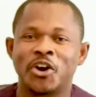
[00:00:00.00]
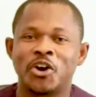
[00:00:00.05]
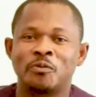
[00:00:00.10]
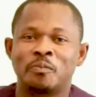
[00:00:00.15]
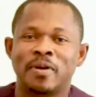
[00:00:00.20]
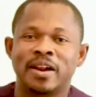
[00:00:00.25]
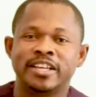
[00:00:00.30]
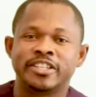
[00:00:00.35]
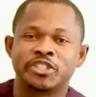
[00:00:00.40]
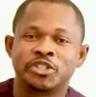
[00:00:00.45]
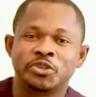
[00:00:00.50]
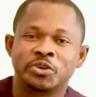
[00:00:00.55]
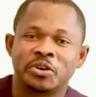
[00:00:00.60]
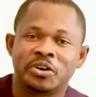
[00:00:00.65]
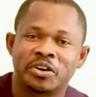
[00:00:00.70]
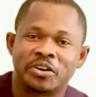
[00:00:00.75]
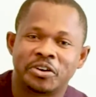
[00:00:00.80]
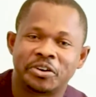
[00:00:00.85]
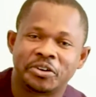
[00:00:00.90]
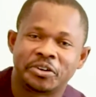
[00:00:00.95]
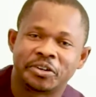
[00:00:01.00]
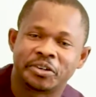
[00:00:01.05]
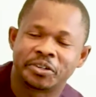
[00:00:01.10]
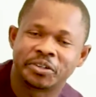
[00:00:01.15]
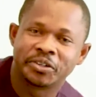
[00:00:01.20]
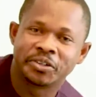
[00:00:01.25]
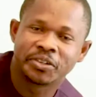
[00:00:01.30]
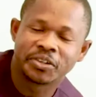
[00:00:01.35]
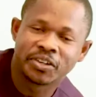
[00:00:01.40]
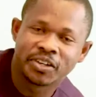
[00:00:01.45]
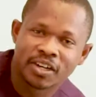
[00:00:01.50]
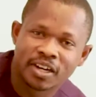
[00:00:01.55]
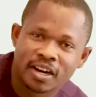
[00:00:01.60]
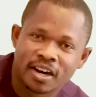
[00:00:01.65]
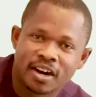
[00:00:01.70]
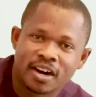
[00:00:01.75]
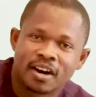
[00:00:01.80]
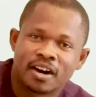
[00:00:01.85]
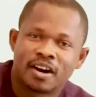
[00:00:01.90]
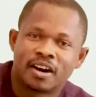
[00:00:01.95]
God bless you all.
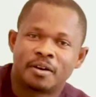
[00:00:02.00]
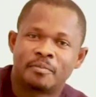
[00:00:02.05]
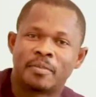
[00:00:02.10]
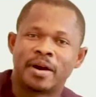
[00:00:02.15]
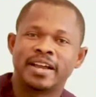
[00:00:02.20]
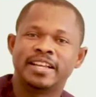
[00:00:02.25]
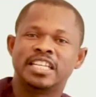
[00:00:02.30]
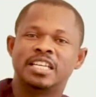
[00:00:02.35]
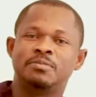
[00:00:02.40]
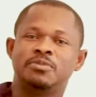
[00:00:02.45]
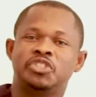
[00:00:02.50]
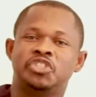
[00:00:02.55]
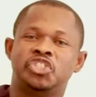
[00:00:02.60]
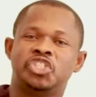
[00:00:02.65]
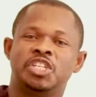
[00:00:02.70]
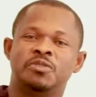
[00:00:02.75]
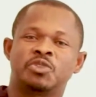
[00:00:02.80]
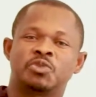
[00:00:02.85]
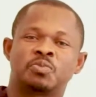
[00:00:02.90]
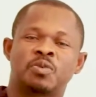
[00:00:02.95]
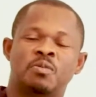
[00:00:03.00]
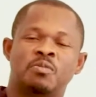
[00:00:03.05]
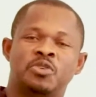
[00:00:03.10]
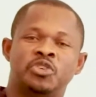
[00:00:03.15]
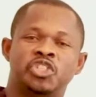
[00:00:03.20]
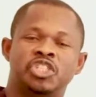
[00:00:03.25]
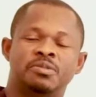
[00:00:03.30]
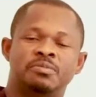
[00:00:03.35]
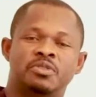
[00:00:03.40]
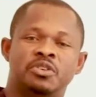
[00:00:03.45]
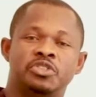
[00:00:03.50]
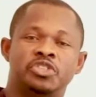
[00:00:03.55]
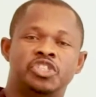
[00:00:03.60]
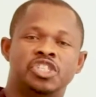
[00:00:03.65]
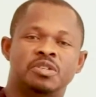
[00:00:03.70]
My name is James Momo Jimo